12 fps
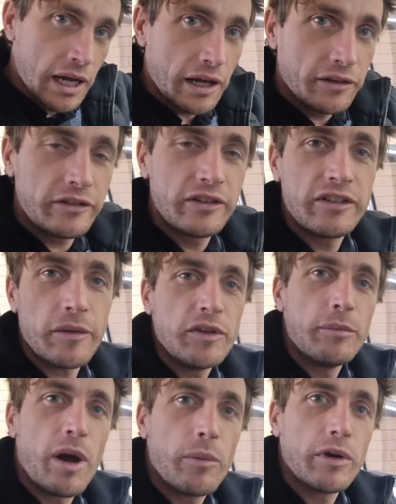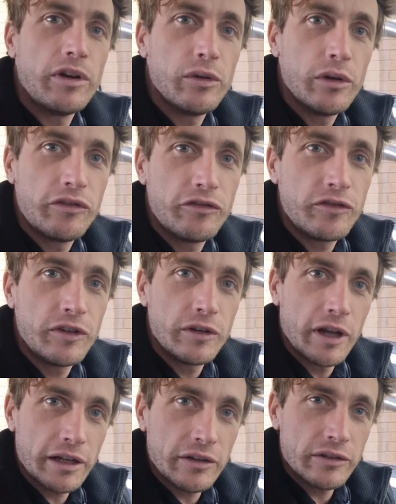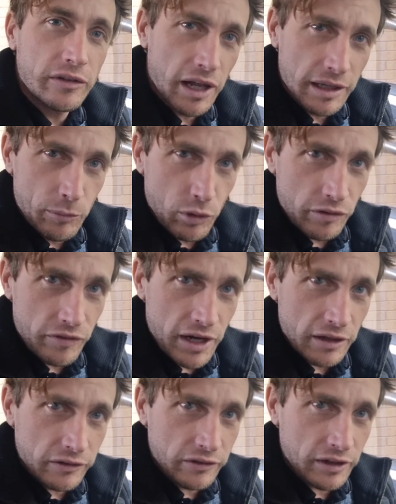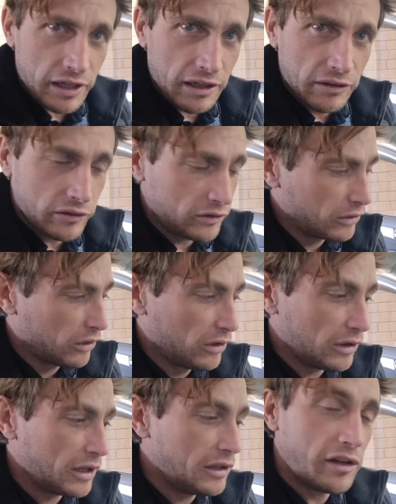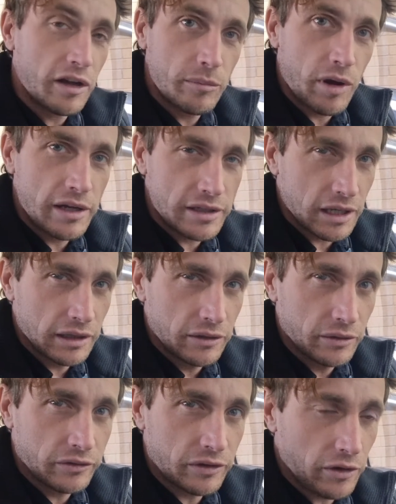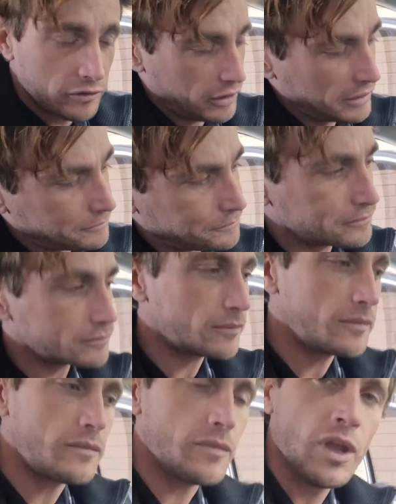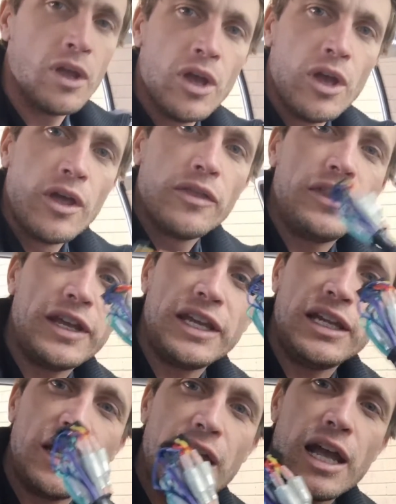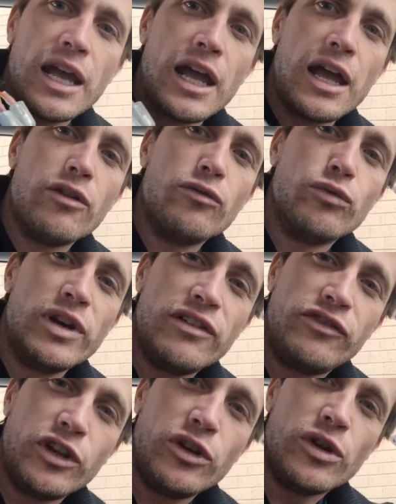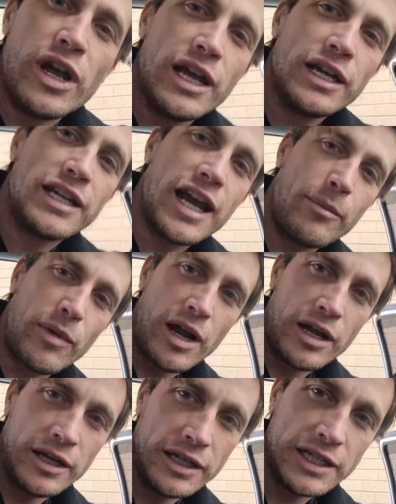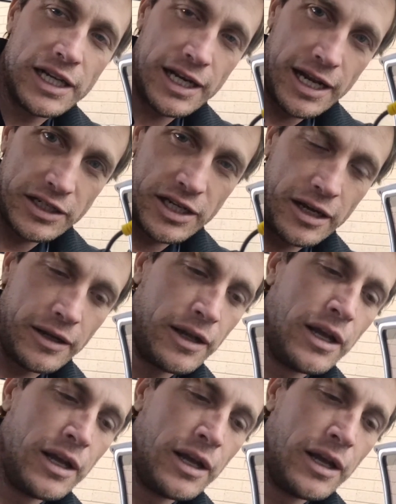this is something you might want to do if you'd like a slightly more advanced install and you don't mind a little soldering. The rear view camera connector,